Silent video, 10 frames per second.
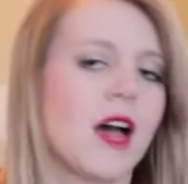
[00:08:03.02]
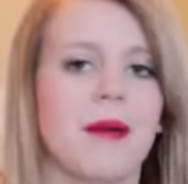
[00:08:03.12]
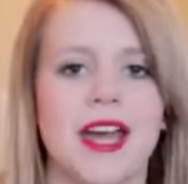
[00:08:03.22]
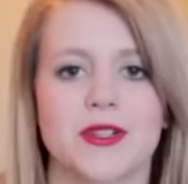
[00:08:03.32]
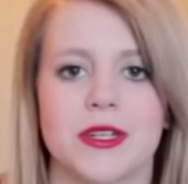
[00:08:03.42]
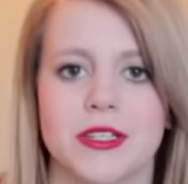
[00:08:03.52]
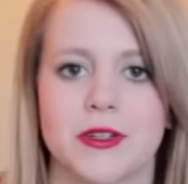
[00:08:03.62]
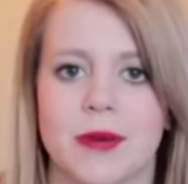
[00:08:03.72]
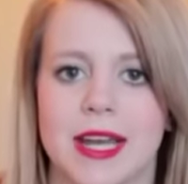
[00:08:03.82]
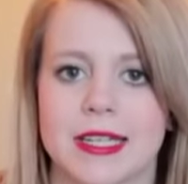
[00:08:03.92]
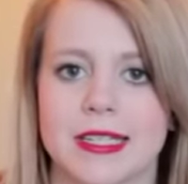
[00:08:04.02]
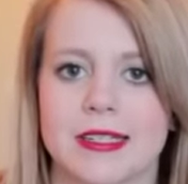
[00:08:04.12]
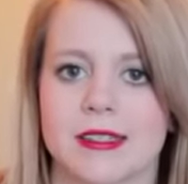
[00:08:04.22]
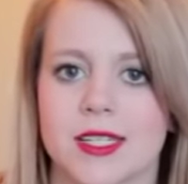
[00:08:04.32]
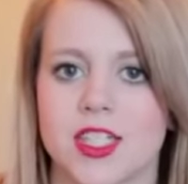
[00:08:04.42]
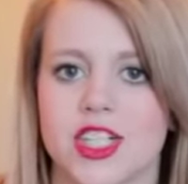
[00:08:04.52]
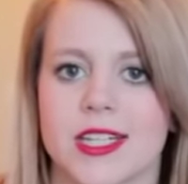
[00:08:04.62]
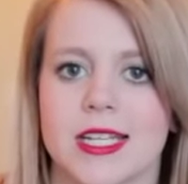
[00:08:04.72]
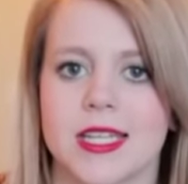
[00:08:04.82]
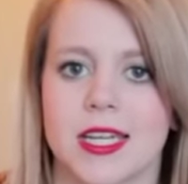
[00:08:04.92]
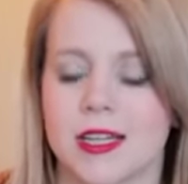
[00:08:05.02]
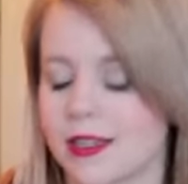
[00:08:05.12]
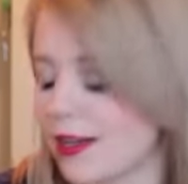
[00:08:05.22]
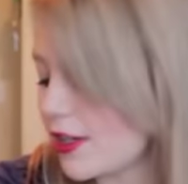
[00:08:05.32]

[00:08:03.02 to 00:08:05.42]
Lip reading: I had to renew my ID since I turned 18, and